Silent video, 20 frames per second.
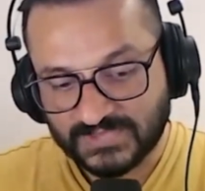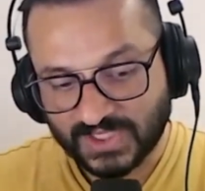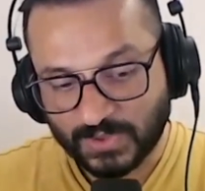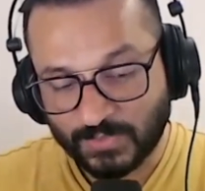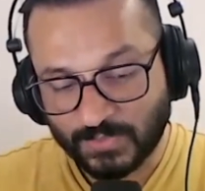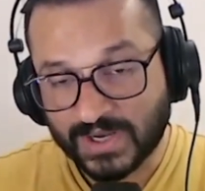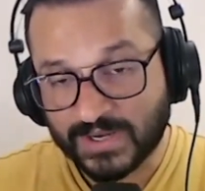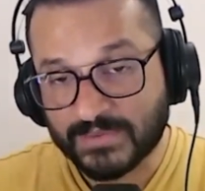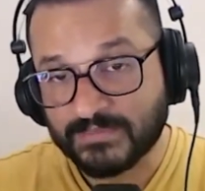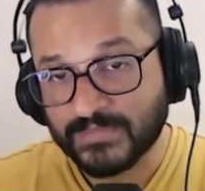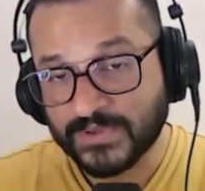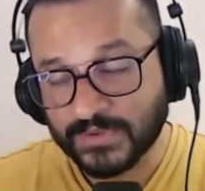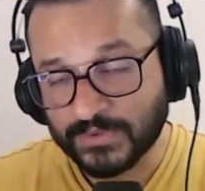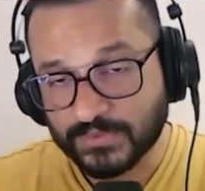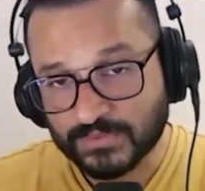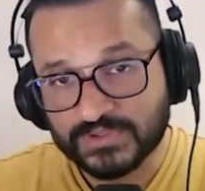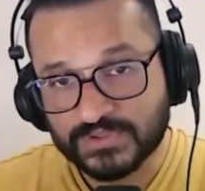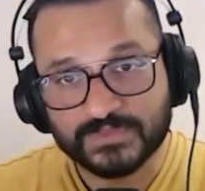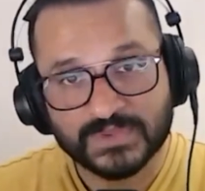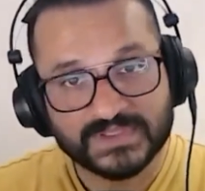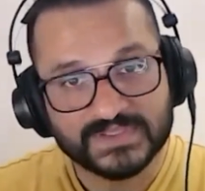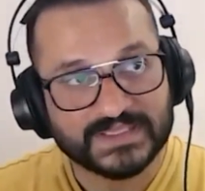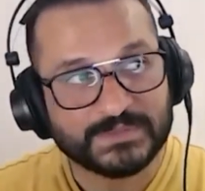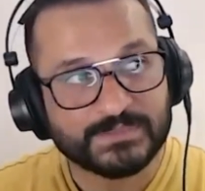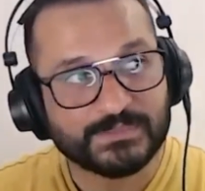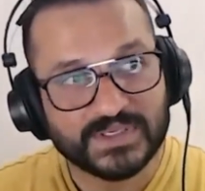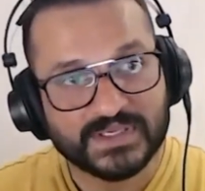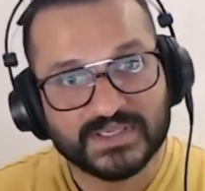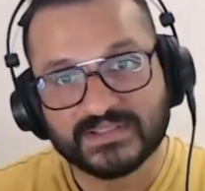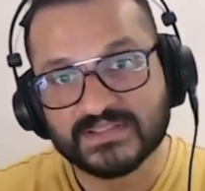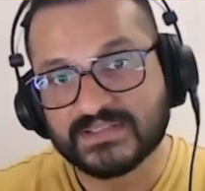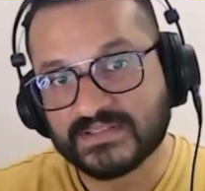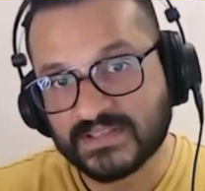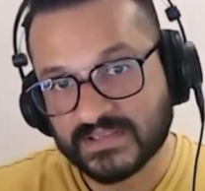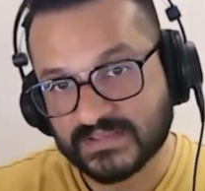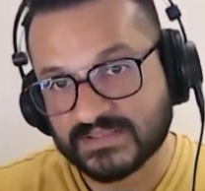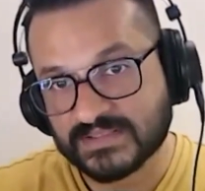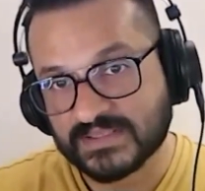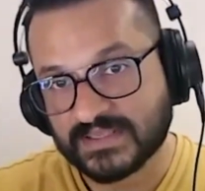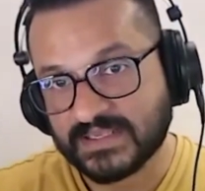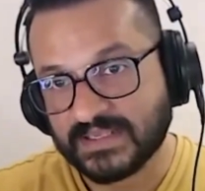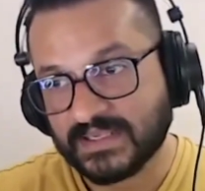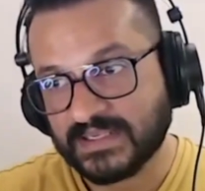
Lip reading: One huge missing piece is this.